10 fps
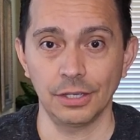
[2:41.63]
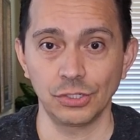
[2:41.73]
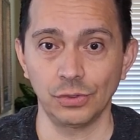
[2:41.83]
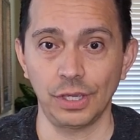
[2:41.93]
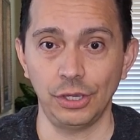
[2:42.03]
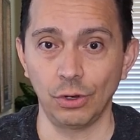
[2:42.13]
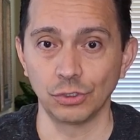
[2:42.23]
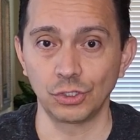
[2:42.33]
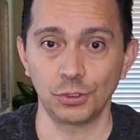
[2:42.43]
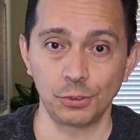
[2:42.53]
so that you don't
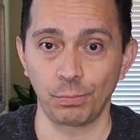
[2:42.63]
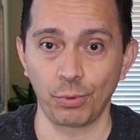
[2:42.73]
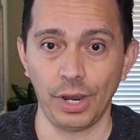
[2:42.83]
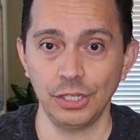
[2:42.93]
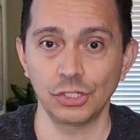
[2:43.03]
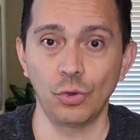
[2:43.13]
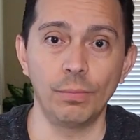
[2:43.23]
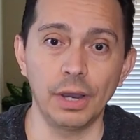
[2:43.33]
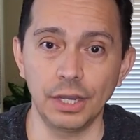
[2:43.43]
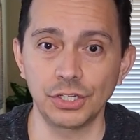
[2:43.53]
spray so
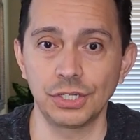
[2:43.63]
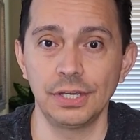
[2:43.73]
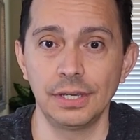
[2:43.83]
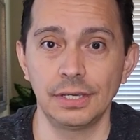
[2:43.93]
much